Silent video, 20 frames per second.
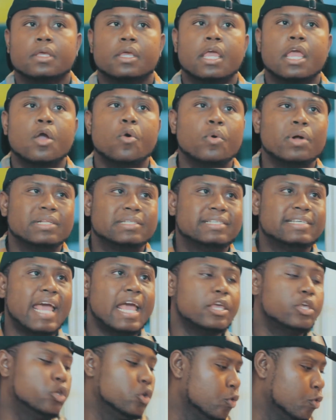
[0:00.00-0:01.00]
it would
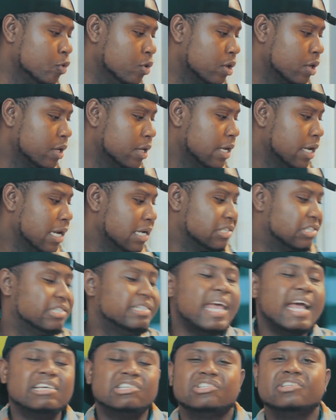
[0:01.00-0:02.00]
take you
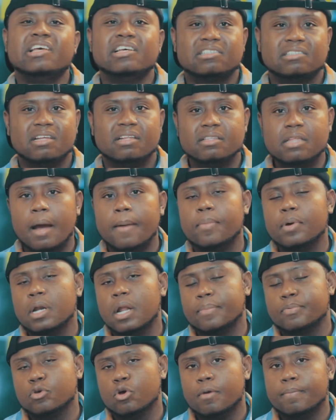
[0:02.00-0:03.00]
6 years to double
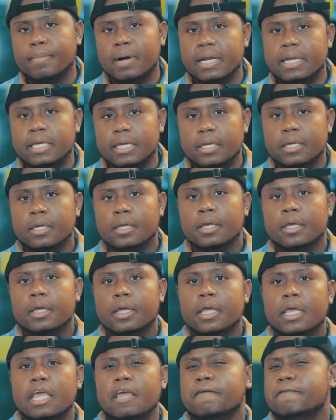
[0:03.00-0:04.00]
up your money
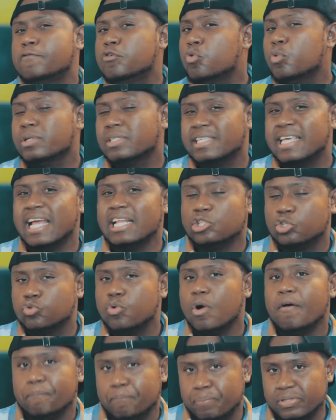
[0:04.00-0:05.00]
if you was getting
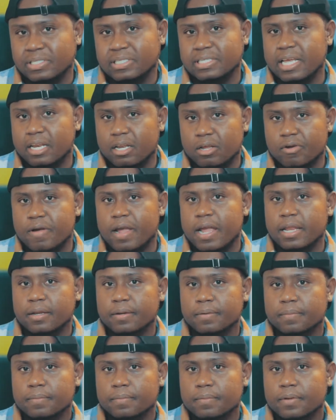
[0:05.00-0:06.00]
12%, all right?
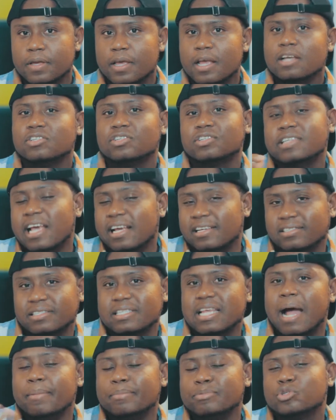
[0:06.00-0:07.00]
6
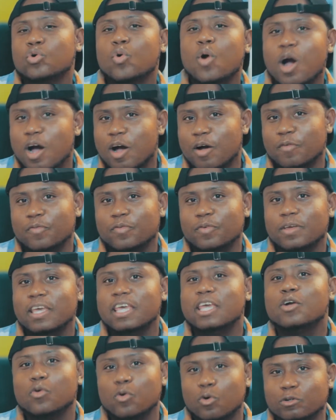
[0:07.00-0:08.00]
times 12
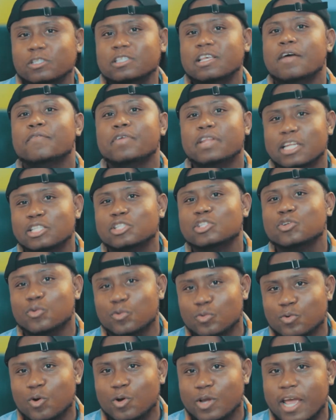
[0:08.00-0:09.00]
equals 72,
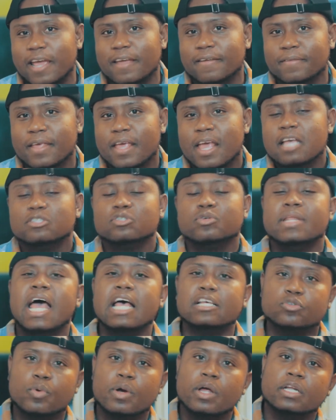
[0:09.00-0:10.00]
okay? So
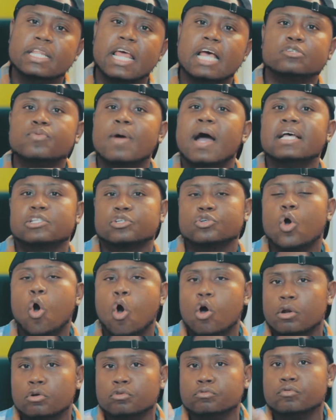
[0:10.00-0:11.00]
that's why it's
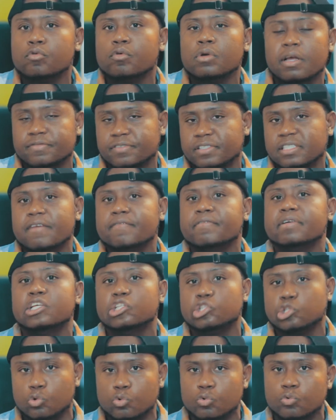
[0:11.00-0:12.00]
called the rule of
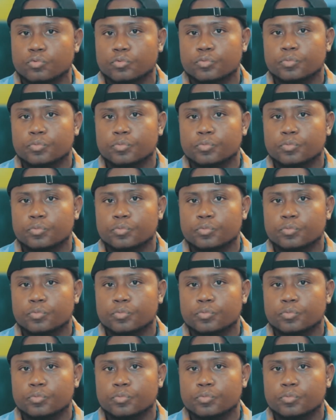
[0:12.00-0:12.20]
72,